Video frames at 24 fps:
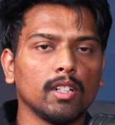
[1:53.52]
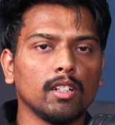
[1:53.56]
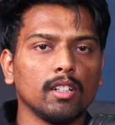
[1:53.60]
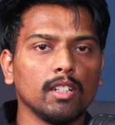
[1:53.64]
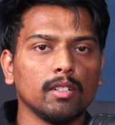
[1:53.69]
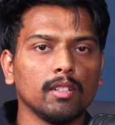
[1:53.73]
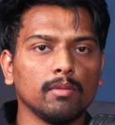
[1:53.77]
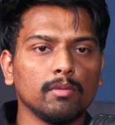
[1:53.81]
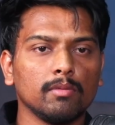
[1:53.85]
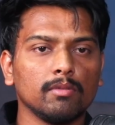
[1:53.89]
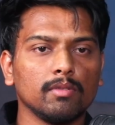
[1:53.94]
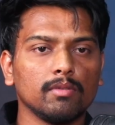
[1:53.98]

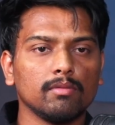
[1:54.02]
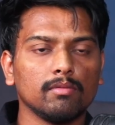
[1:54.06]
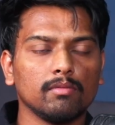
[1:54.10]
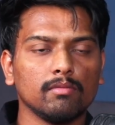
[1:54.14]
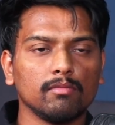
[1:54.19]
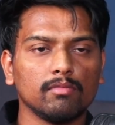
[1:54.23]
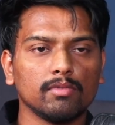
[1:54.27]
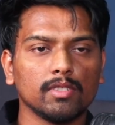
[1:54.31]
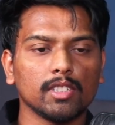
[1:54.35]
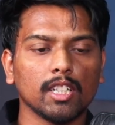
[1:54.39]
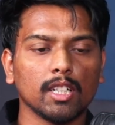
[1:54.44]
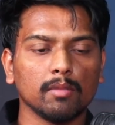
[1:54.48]
My
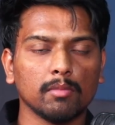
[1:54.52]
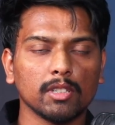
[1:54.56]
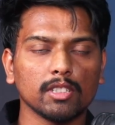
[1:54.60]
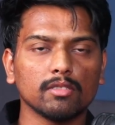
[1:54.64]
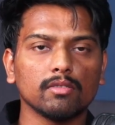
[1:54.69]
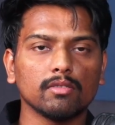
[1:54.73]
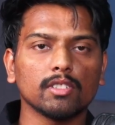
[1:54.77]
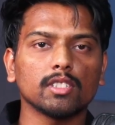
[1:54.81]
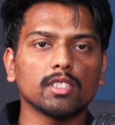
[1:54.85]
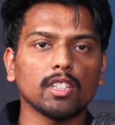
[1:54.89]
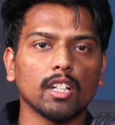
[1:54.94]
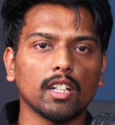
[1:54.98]
syllabus
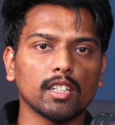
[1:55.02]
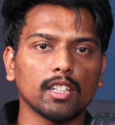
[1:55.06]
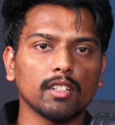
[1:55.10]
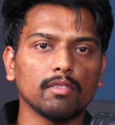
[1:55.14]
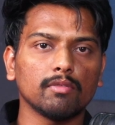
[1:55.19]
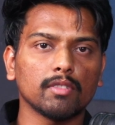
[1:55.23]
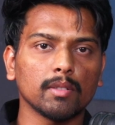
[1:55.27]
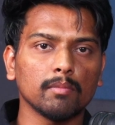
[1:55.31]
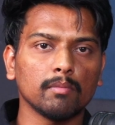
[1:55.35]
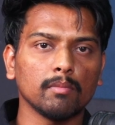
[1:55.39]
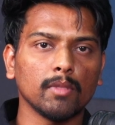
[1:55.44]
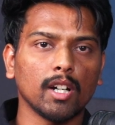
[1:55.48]
was started
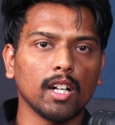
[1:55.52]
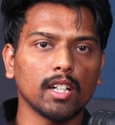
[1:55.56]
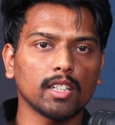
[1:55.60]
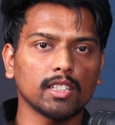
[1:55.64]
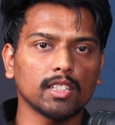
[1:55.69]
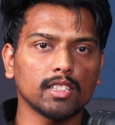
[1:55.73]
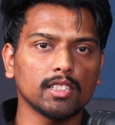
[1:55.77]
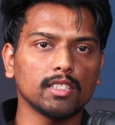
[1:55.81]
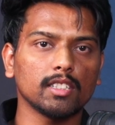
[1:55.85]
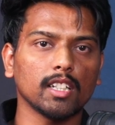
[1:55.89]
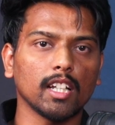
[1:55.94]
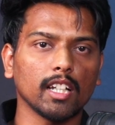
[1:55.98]
from
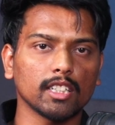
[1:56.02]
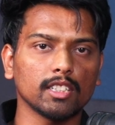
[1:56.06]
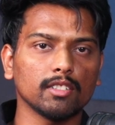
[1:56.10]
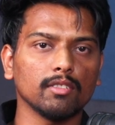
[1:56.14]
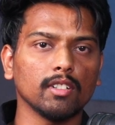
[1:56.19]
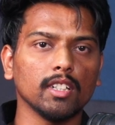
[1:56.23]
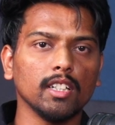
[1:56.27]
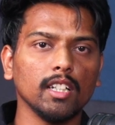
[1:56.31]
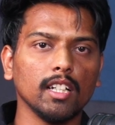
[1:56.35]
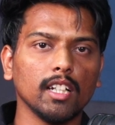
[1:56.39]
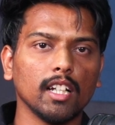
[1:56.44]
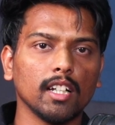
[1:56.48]
March
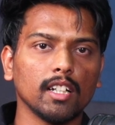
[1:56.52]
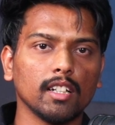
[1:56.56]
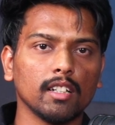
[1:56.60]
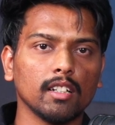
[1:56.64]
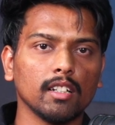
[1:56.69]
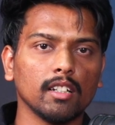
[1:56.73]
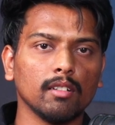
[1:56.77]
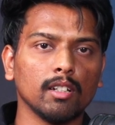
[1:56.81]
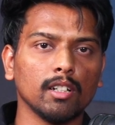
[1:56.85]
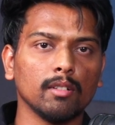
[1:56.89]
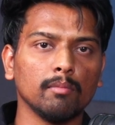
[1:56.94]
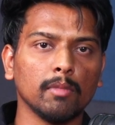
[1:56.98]
actually, and
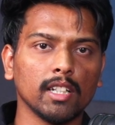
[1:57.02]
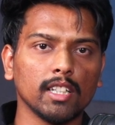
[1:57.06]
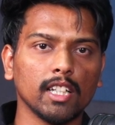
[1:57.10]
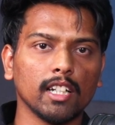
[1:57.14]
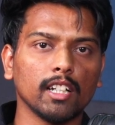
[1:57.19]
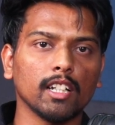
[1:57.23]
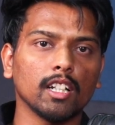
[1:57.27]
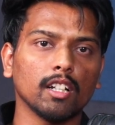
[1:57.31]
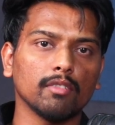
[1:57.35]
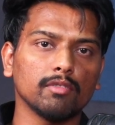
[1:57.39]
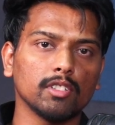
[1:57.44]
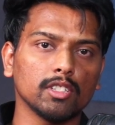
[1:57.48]
uh, by the
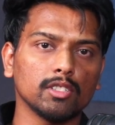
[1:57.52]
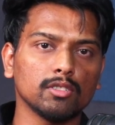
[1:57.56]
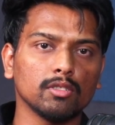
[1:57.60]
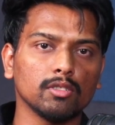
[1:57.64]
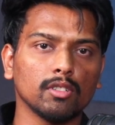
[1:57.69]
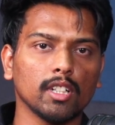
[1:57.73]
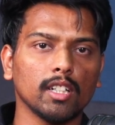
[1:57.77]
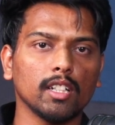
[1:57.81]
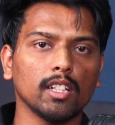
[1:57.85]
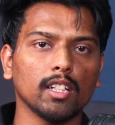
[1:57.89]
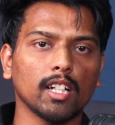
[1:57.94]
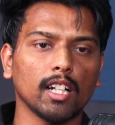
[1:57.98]
end of the
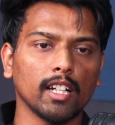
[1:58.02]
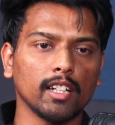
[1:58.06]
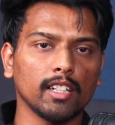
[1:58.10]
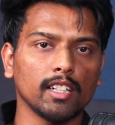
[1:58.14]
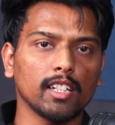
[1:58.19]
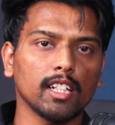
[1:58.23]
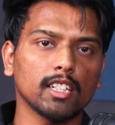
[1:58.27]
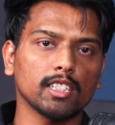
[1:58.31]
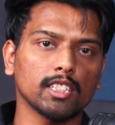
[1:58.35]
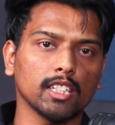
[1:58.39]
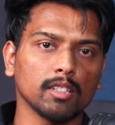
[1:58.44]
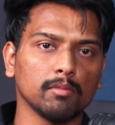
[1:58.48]
July,
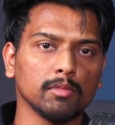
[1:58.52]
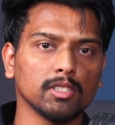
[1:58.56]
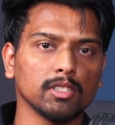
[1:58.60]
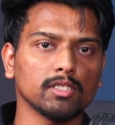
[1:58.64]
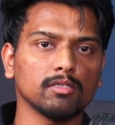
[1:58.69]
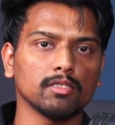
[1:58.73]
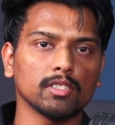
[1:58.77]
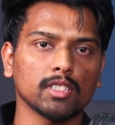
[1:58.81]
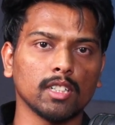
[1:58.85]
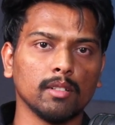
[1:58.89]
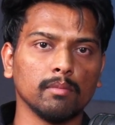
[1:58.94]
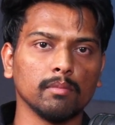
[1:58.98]
entire syllabus
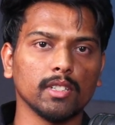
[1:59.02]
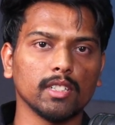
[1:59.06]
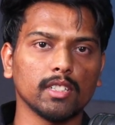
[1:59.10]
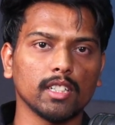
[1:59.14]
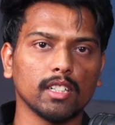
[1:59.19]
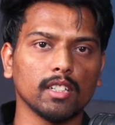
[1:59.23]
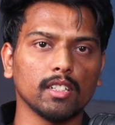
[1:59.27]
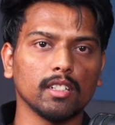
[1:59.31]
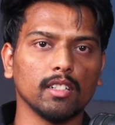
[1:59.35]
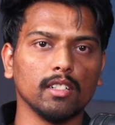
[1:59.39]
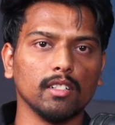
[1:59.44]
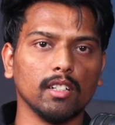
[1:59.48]
was
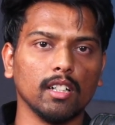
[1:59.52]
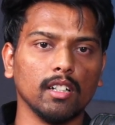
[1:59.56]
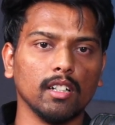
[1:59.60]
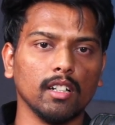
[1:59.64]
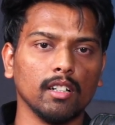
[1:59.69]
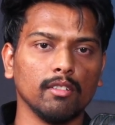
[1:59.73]
completed uh,